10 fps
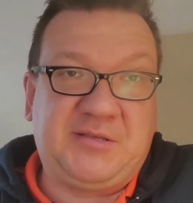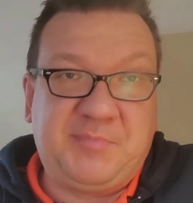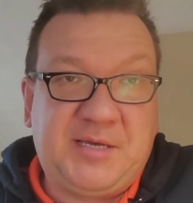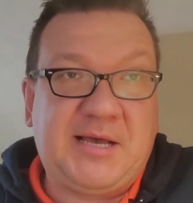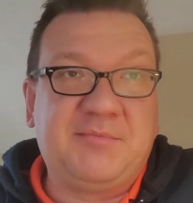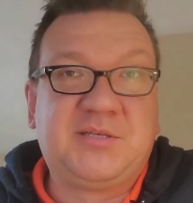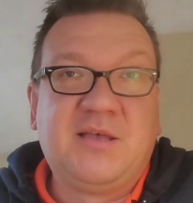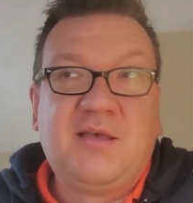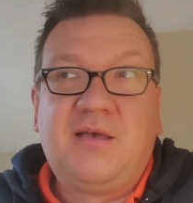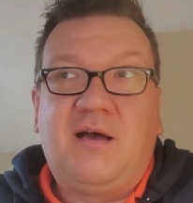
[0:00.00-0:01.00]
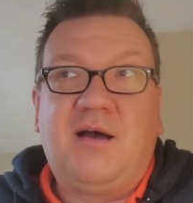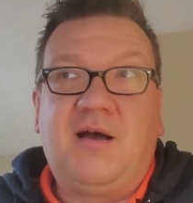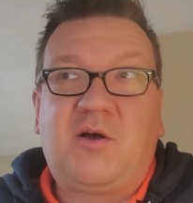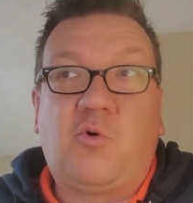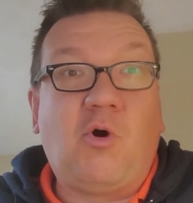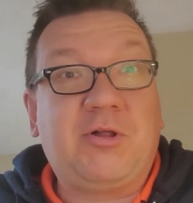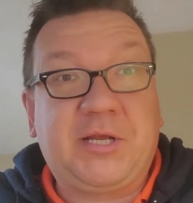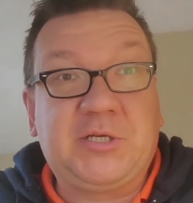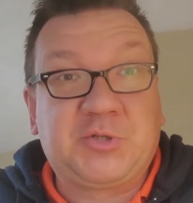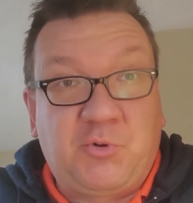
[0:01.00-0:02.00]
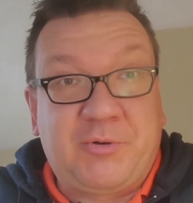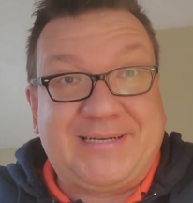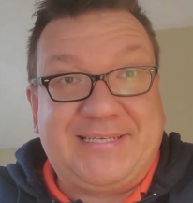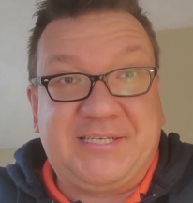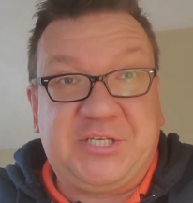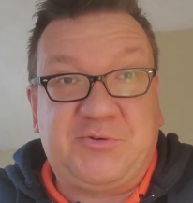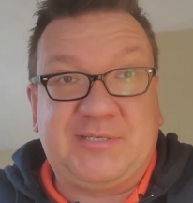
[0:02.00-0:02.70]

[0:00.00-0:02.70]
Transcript: It becomes a quality control organization.